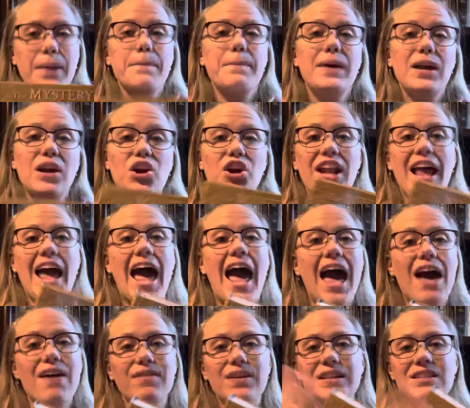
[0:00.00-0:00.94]
big on
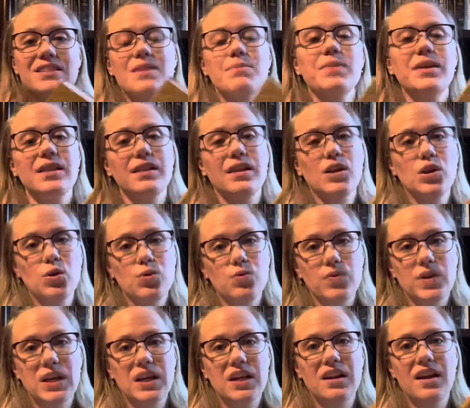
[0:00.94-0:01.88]
having something that you
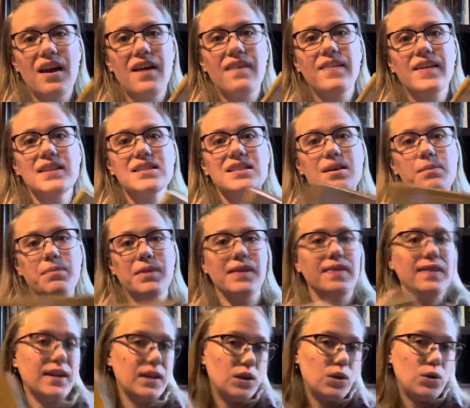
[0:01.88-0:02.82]
read and then something
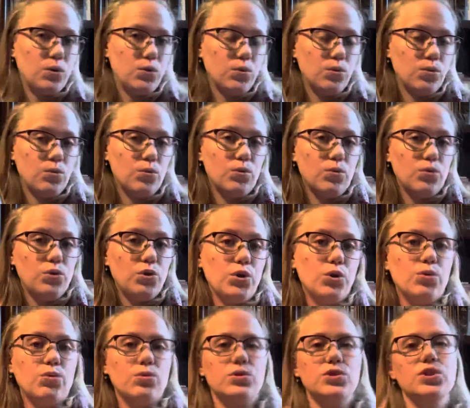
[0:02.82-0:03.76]
that you
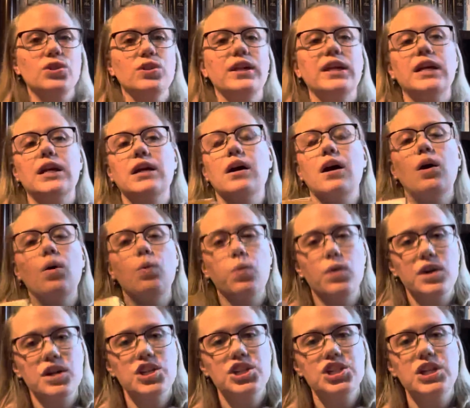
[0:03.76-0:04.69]
do. So like a
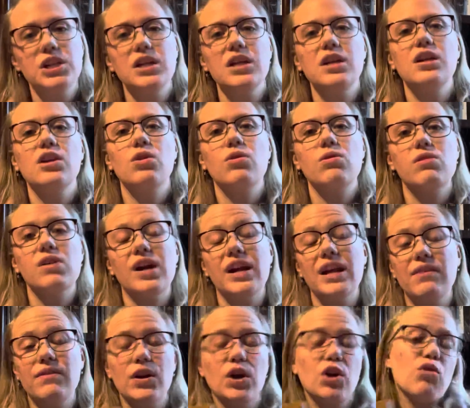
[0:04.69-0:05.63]
worksheet or
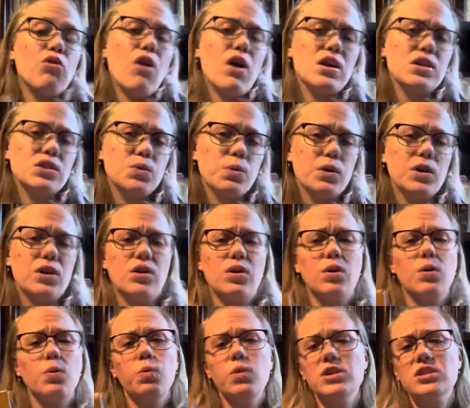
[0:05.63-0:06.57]
even a crossword or a
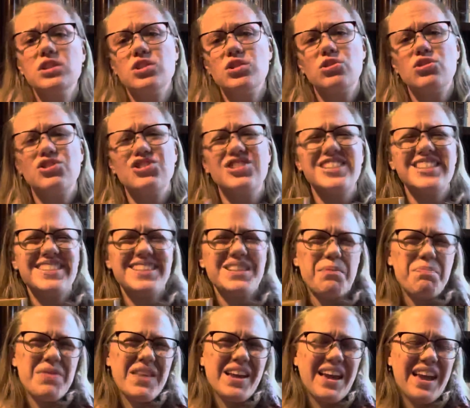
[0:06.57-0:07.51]
word search or just
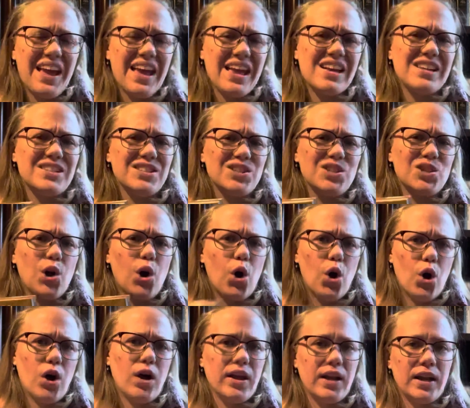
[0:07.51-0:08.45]
something
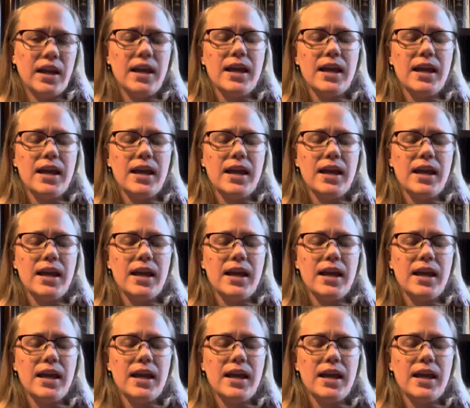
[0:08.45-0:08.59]
hands-on.